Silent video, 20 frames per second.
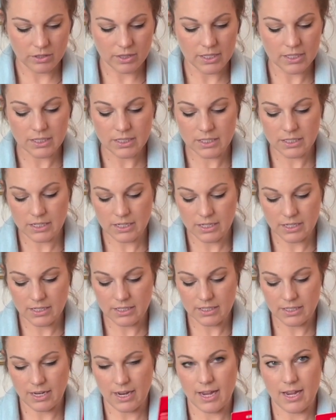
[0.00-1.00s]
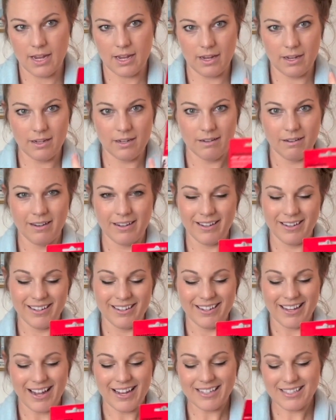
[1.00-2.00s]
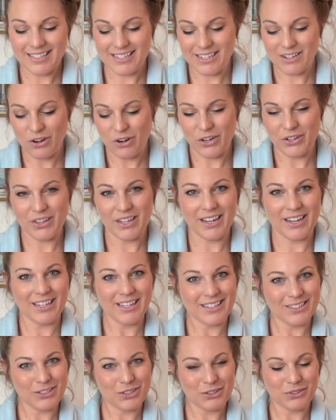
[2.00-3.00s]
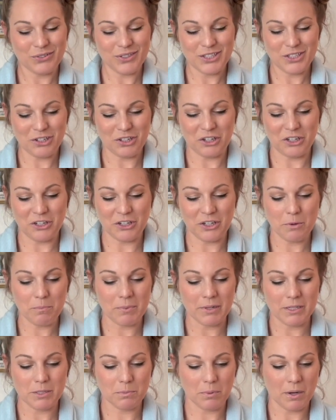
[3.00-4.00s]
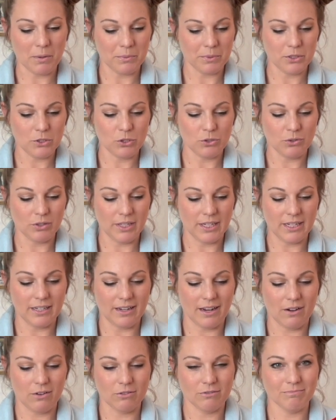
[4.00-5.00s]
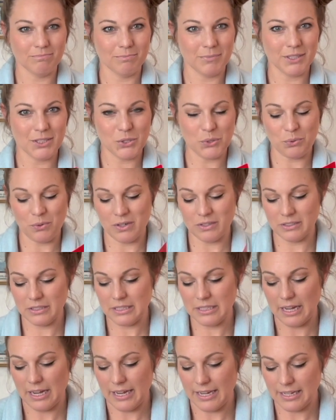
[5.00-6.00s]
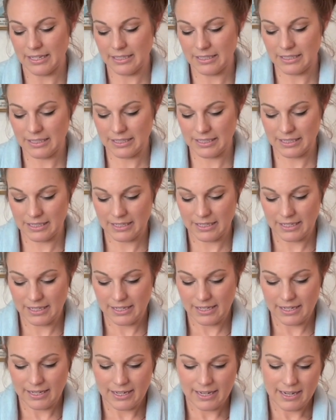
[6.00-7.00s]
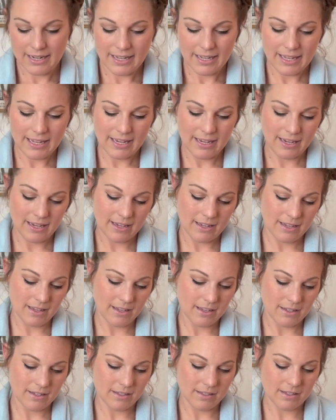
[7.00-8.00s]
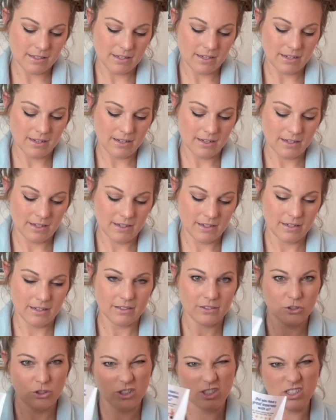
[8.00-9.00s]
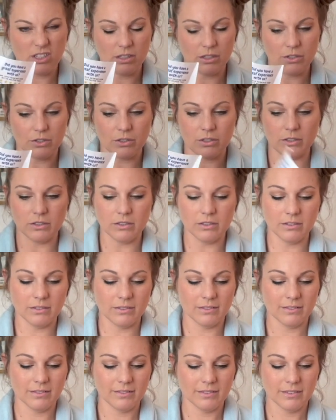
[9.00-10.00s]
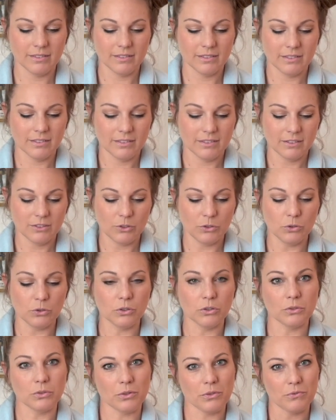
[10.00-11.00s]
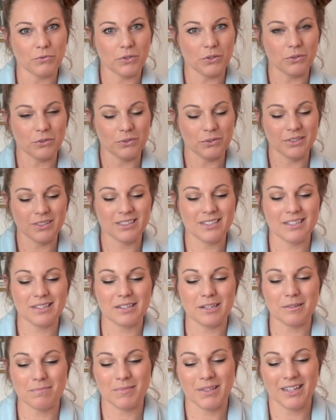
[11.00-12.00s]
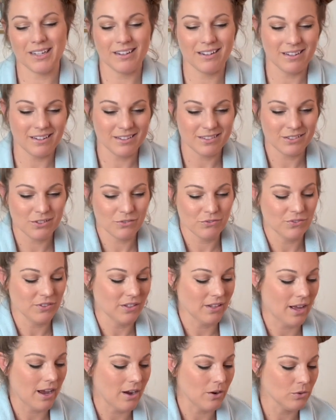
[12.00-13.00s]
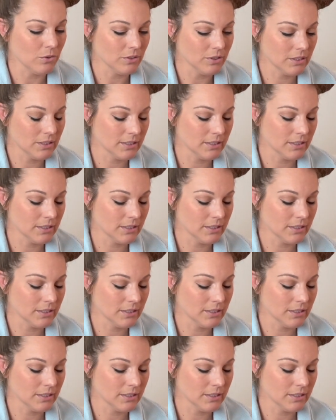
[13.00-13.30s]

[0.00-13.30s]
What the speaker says: This is a SD card that I need to return, but it's probably too late now. It's the wrong size. And it's just a little Google review slip that I needed to fill out.